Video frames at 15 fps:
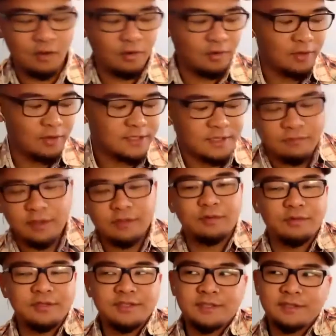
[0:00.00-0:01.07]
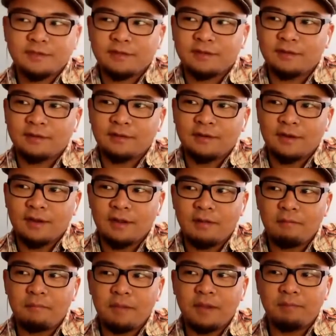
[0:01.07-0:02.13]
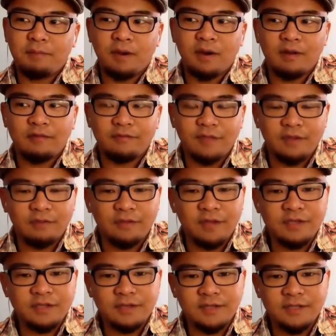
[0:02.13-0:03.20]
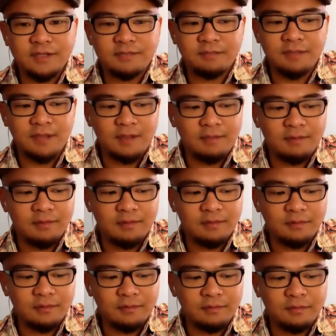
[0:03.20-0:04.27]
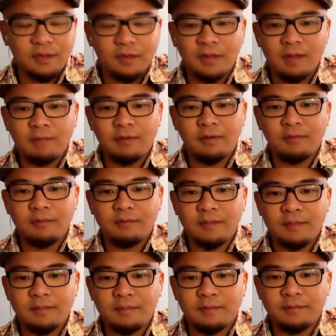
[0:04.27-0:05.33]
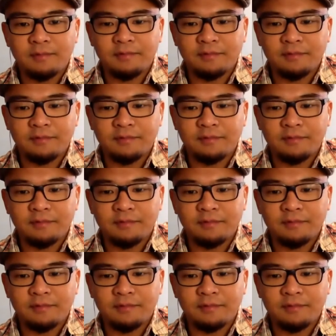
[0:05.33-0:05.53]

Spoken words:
that's definitely true. It's a big part of innovation is being able to really collaborate with people.